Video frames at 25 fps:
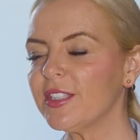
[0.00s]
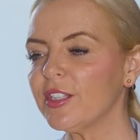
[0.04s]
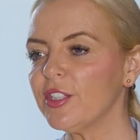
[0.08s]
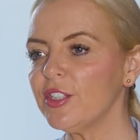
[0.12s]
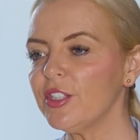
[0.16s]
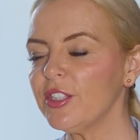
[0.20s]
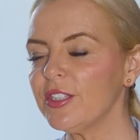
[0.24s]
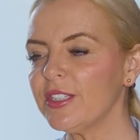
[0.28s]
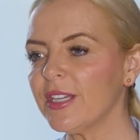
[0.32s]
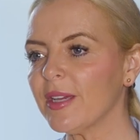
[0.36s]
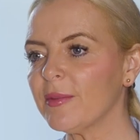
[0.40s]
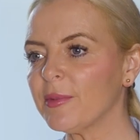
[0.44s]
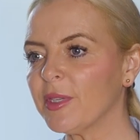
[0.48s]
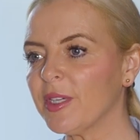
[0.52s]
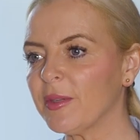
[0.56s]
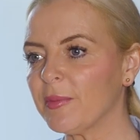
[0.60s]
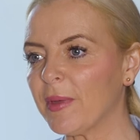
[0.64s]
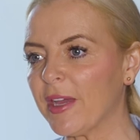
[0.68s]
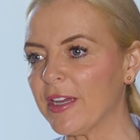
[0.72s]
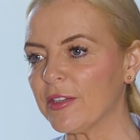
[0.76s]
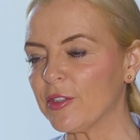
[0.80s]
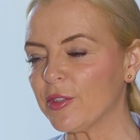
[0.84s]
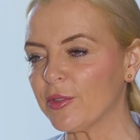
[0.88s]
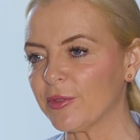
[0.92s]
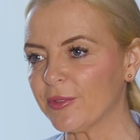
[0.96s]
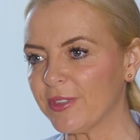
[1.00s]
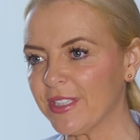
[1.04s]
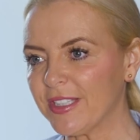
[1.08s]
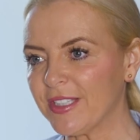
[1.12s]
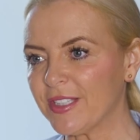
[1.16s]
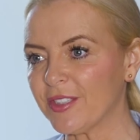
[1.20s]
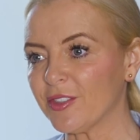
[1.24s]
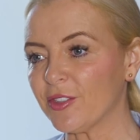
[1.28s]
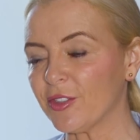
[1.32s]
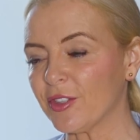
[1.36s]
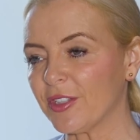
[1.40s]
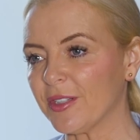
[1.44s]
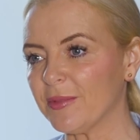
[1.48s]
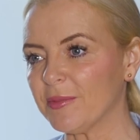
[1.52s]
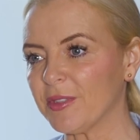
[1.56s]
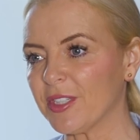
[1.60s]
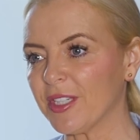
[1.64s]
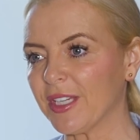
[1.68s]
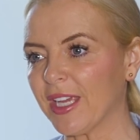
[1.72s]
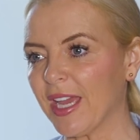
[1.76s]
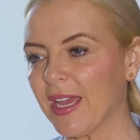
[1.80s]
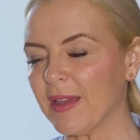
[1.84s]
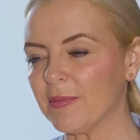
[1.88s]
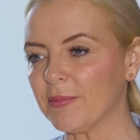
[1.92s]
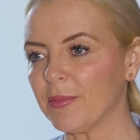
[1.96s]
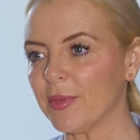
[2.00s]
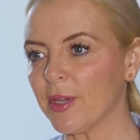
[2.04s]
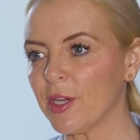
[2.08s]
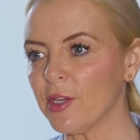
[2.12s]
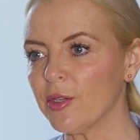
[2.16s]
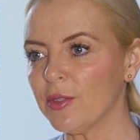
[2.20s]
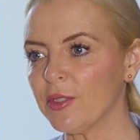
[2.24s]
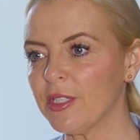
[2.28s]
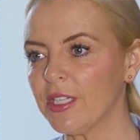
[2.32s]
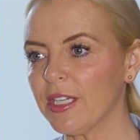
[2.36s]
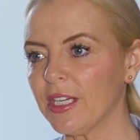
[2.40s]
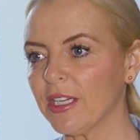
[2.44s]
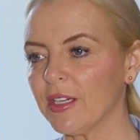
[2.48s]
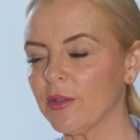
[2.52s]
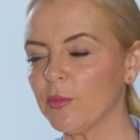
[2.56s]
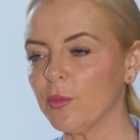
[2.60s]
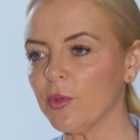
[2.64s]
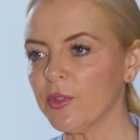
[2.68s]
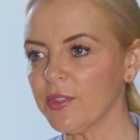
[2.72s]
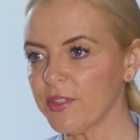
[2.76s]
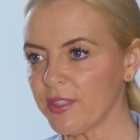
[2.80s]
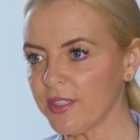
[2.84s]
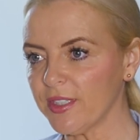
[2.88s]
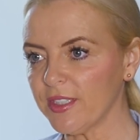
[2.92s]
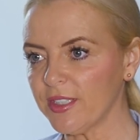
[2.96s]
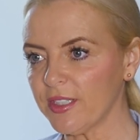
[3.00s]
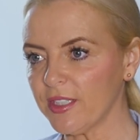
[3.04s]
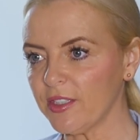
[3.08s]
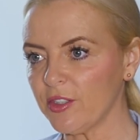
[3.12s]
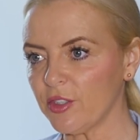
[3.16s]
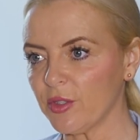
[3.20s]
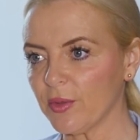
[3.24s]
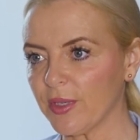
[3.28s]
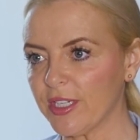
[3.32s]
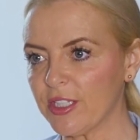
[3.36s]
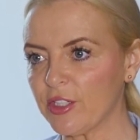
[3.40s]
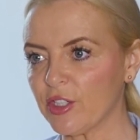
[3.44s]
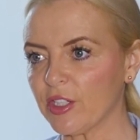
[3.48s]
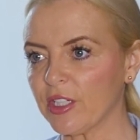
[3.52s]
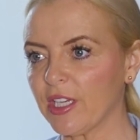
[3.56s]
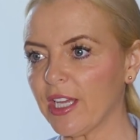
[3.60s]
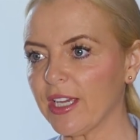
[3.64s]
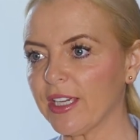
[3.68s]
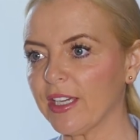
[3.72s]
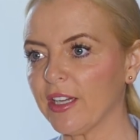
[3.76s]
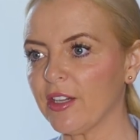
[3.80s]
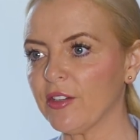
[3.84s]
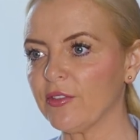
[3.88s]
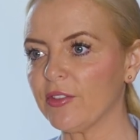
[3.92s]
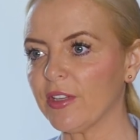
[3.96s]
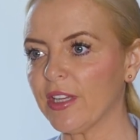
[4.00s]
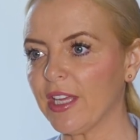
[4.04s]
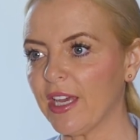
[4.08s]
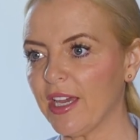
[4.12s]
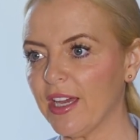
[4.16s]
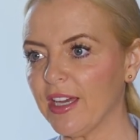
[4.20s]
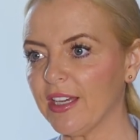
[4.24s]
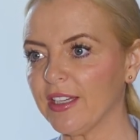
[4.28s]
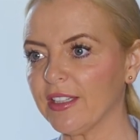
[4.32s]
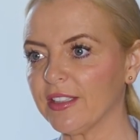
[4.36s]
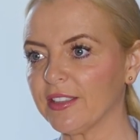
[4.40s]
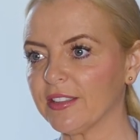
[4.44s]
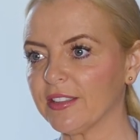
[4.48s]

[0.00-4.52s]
could you tell me about your recent trip to Cambodia? What's the situation like over there?